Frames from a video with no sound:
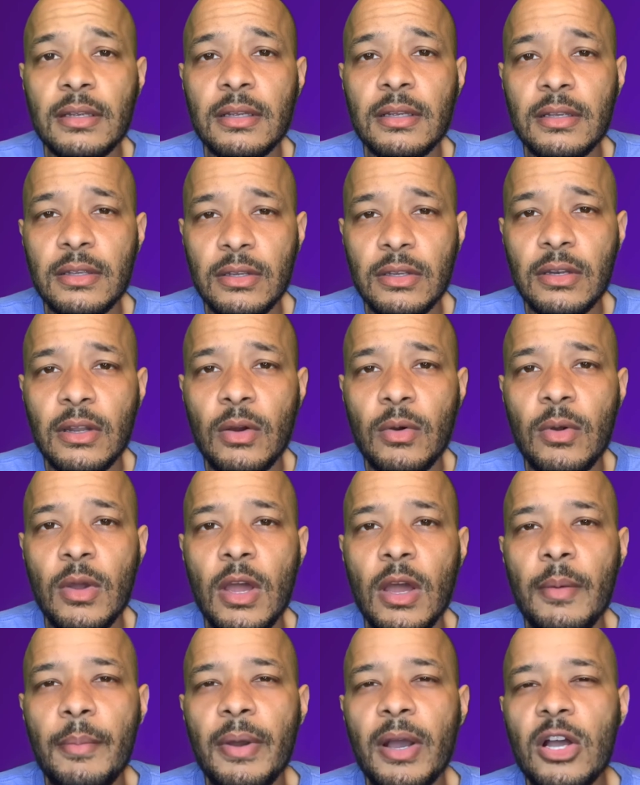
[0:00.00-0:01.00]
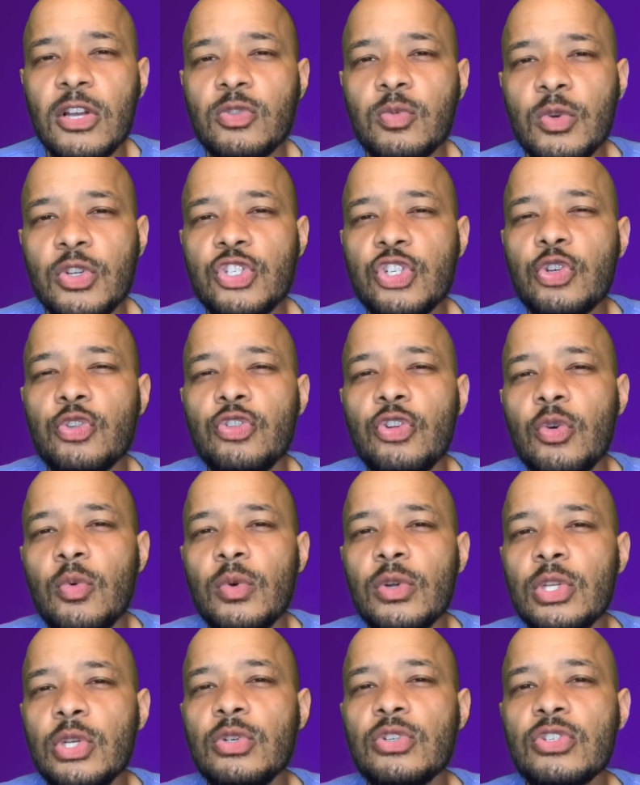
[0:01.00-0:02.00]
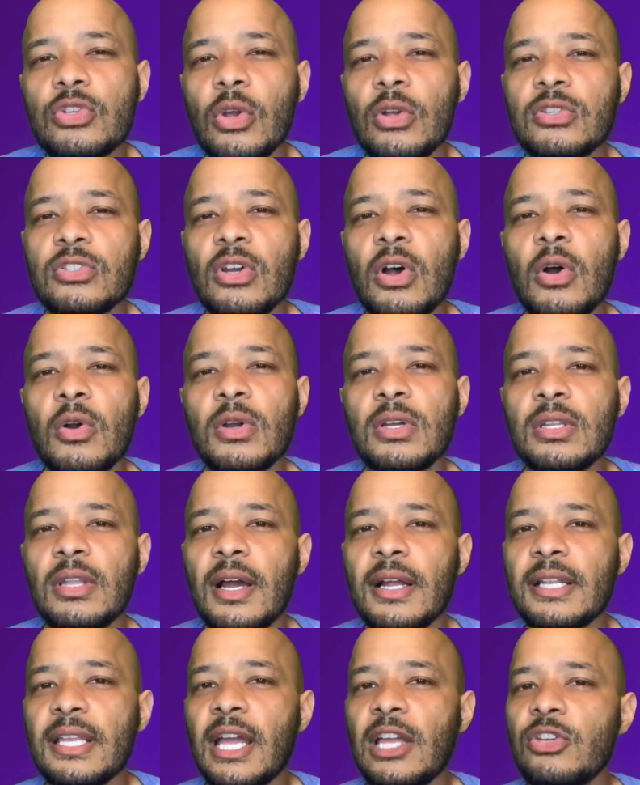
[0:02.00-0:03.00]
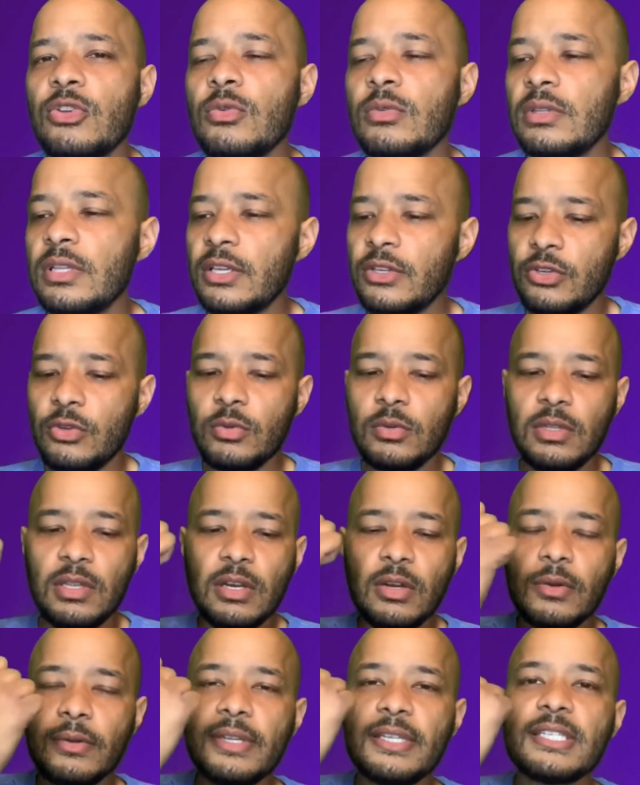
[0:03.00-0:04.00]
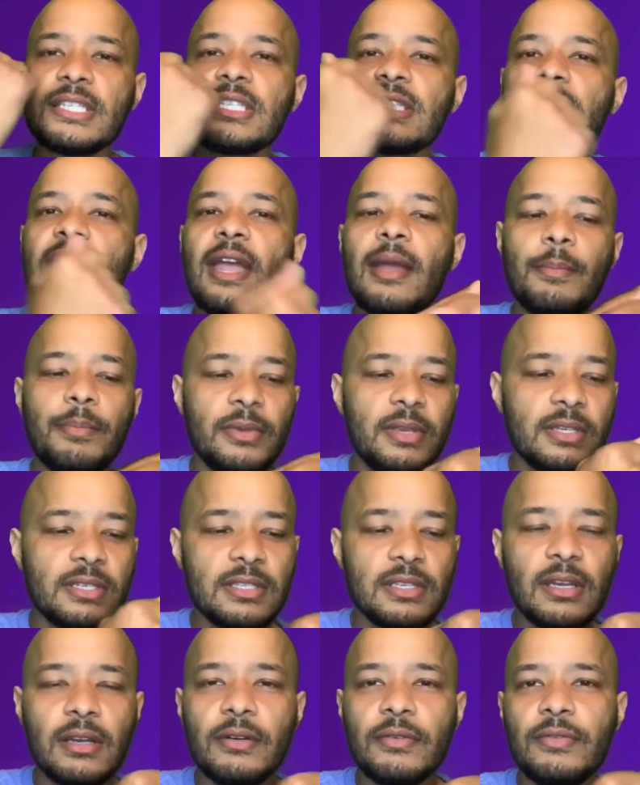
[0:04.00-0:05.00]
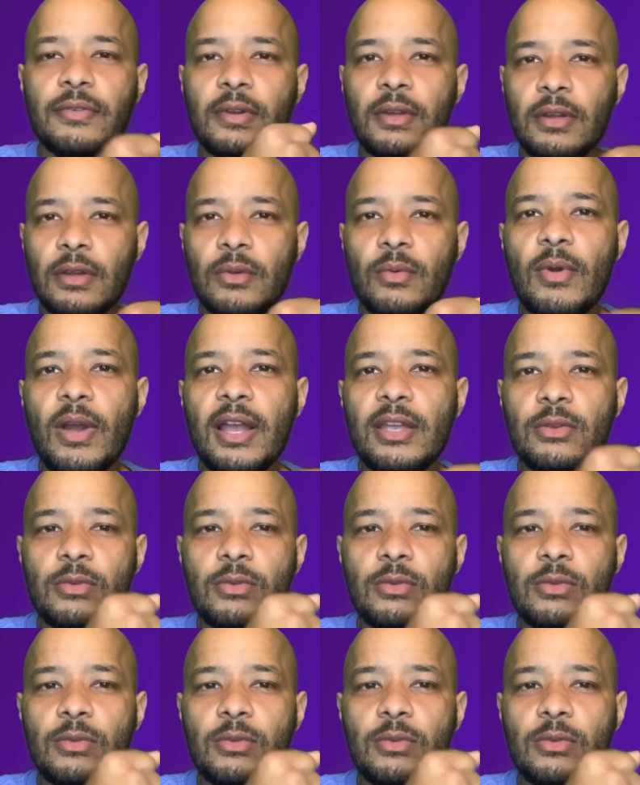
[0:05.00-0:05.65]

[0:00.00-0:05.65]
You know, because what you do when you start talking like that, you li- you literally stamp yourself, right?